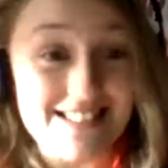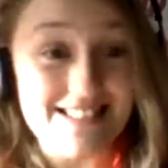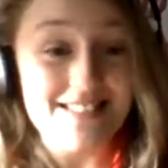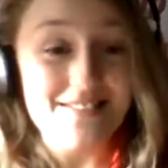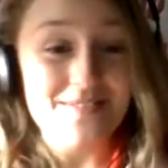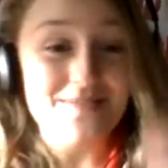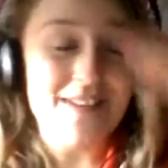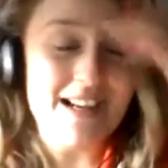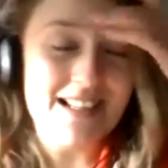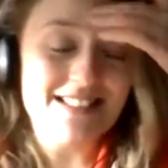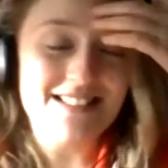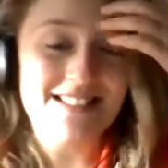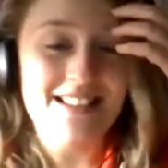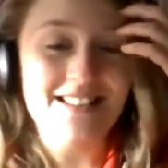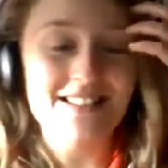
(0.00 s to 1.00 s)
Yes, my
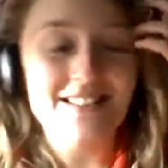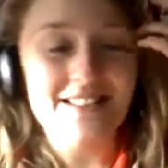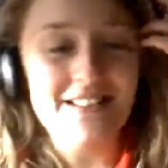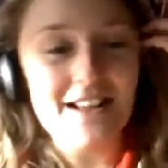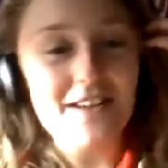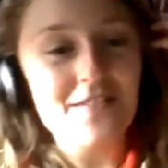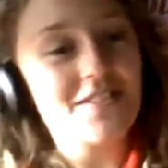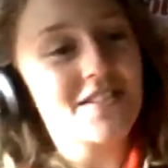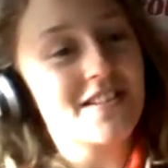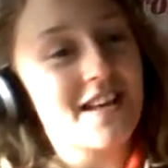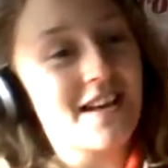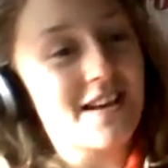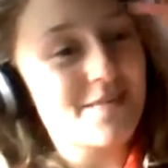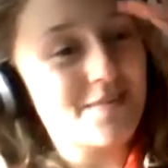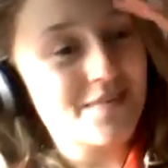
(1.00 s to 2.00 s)
son loves
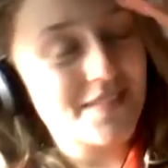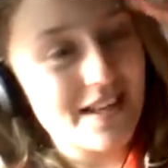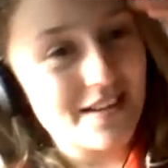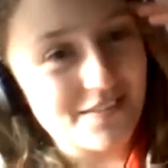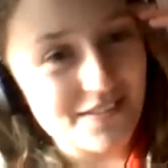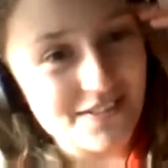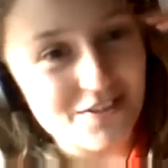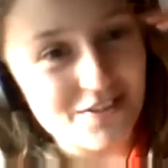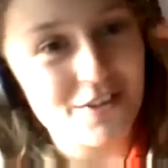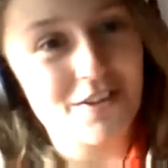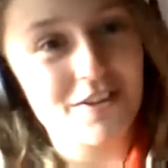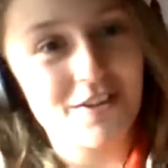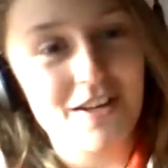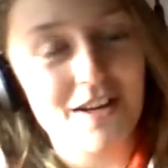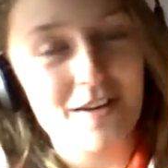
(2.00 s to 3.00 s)
them. Yeah, we've
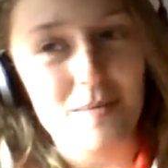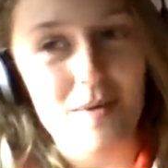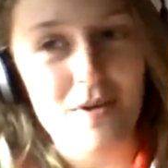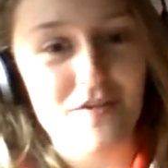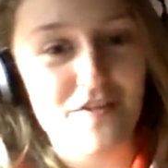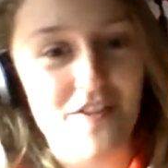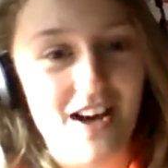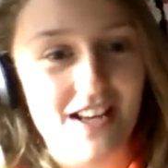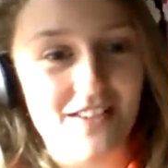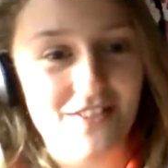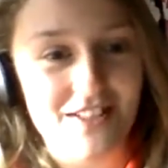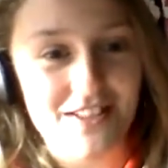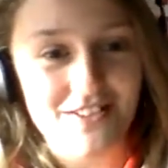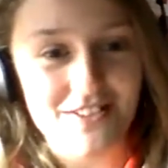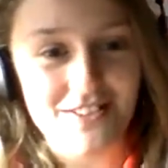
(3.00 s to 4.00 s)
got about five
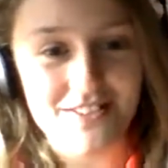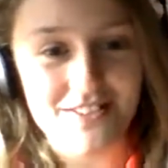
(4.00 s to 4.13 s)
now.